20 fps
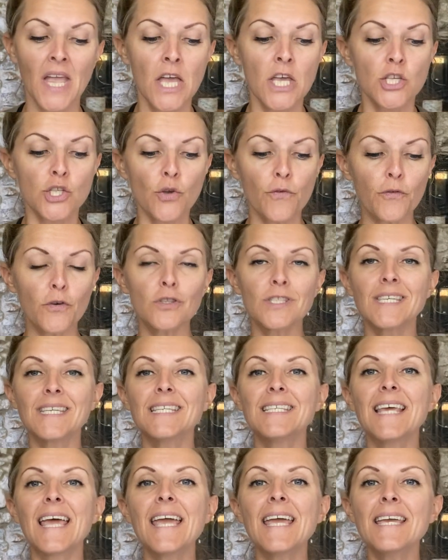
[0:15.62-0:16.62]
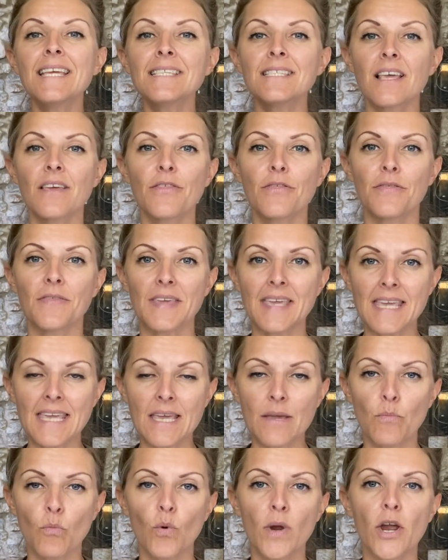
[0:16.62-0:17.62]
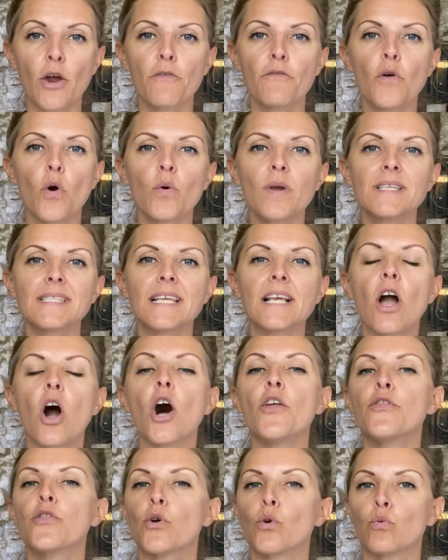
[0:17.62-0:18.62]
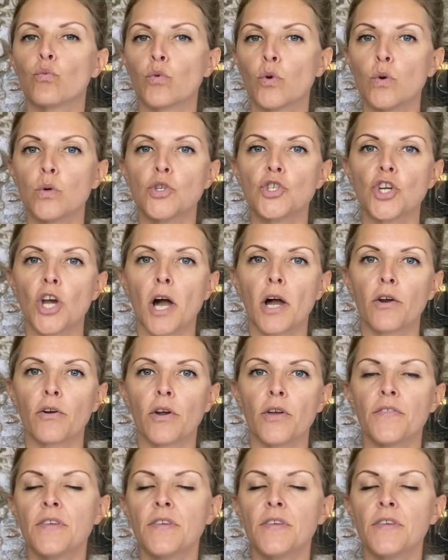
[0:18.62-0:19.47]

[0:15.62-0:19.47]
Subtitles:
So for today's theme, we are focusing on the root chakra.